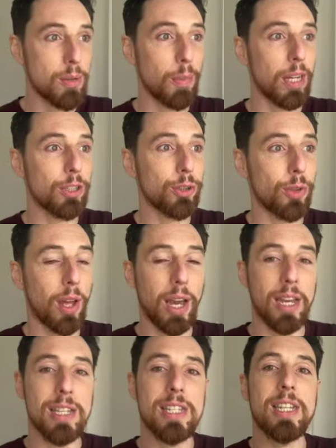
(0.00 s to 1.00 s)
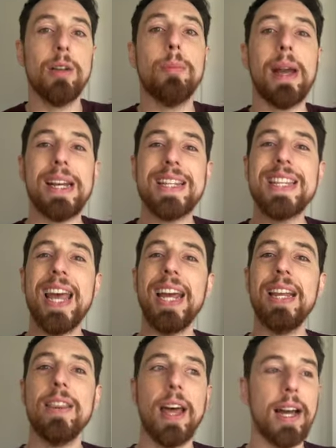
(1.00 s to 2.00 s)
to make sure that I could still
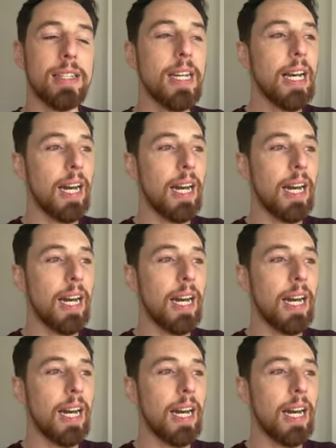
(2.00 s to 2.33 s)
maintain that